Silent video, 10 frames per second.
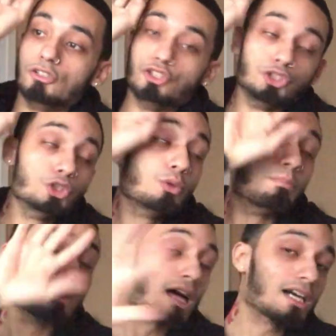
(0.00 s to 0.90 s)
you
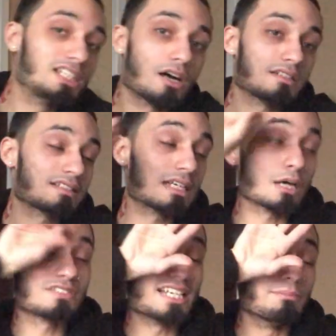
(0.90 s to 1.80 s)
block
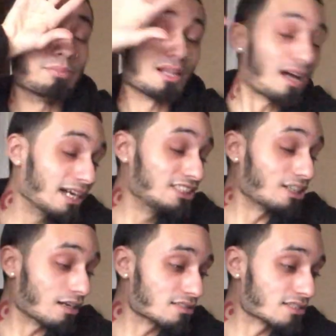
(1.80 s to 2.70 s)
yourselves and blind
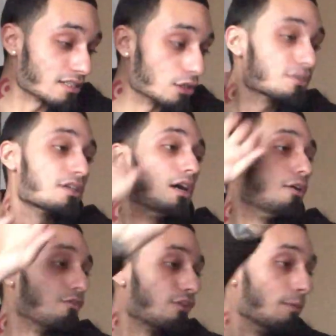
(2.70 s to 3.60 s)
yourselves
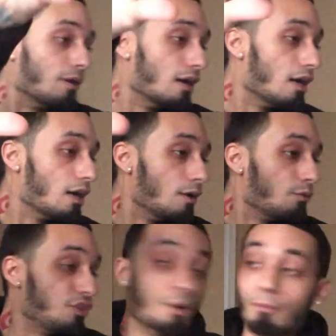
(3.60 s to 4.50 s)
from the